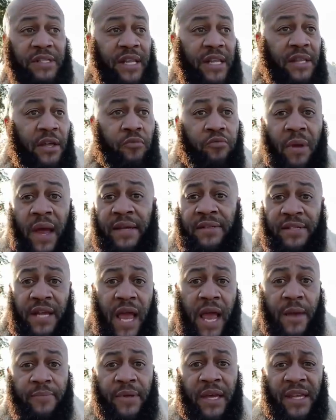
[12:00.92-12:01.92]
at the right
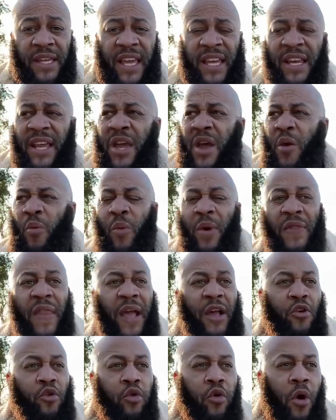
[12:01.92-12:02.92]
time, can get. When they
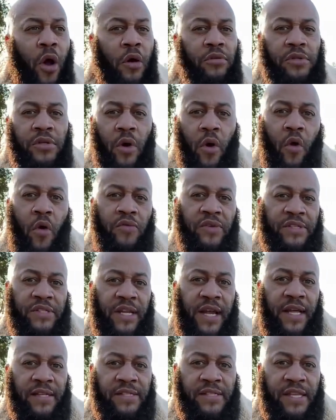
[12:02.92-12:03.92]
cross over to
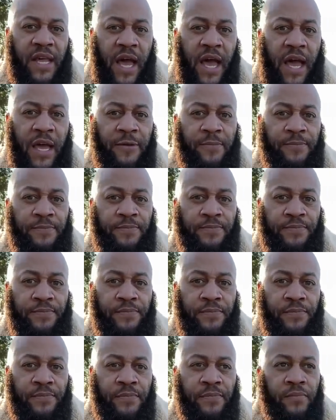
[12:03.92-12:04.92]
that side,
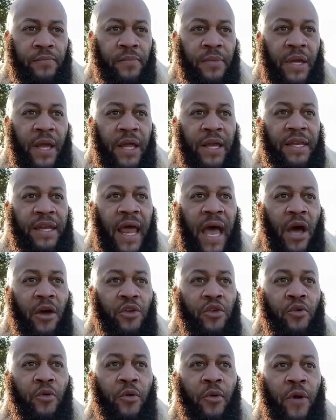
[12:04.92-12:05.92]
now
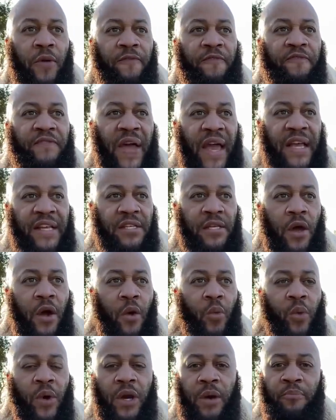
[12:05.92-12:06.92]
you're faced
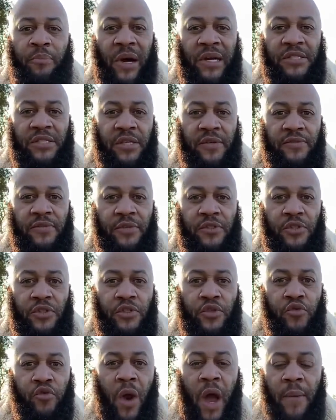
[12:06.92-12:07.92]
with a bunch of
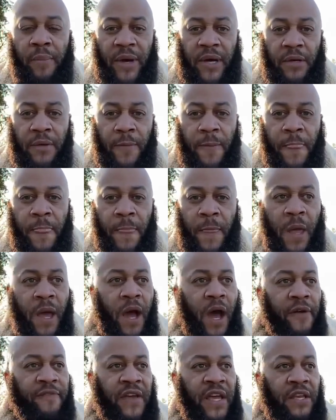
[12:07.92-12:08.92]
drama
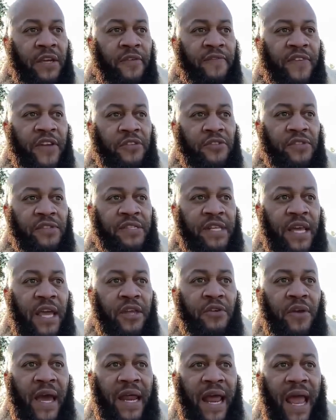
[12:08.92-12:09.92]
of individuals saying
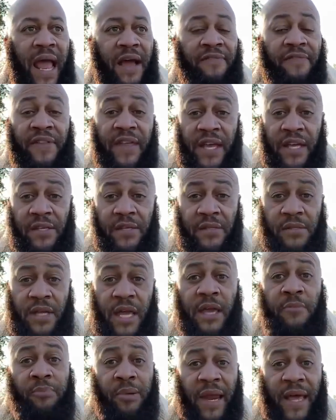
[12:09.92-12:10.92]
you got to have this
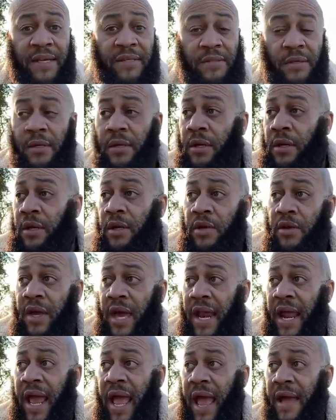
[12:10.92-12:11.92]
in place, you got
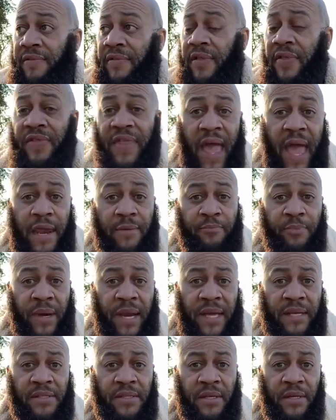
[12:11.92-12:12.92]
to have that in
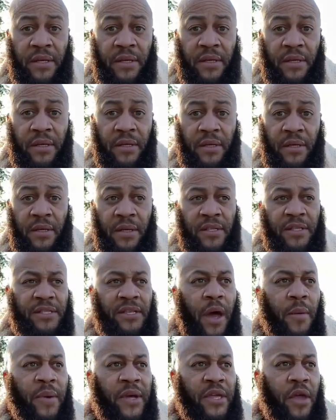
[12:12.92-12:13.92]
place.
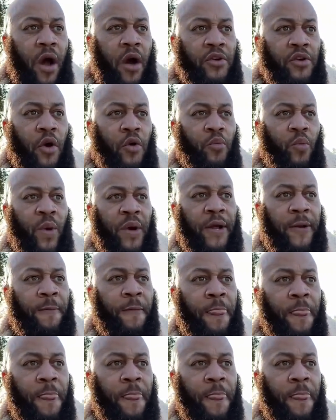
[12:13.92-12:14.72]
Some of y'all don't want to